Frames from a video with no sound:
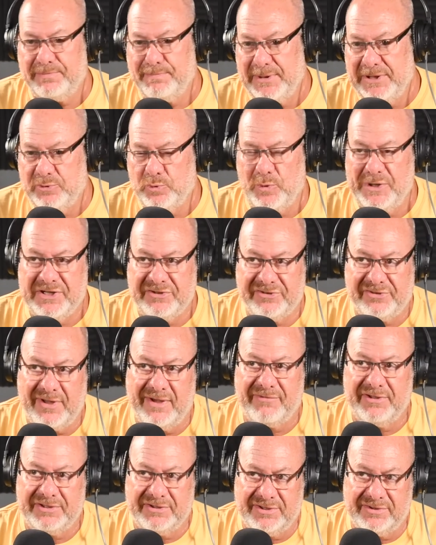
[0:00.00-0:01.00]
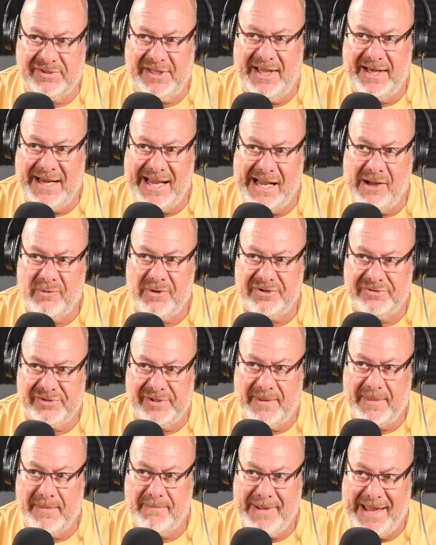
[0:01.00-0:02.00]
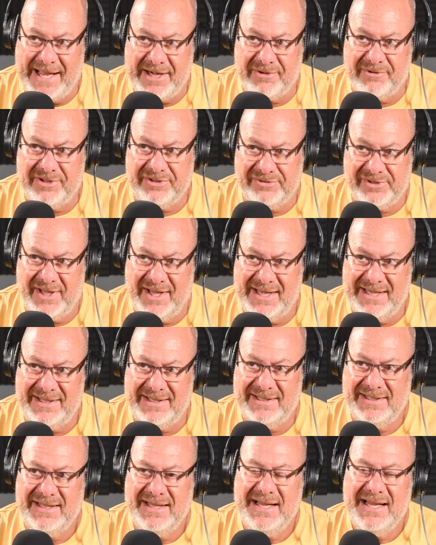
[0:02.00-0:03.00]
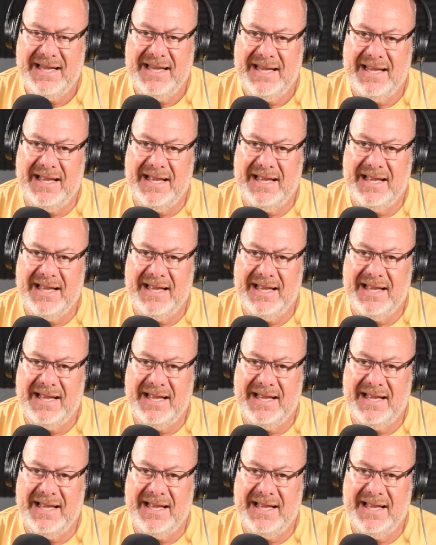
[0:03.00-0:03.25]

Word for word: between seven to ten hours on the battery side. So,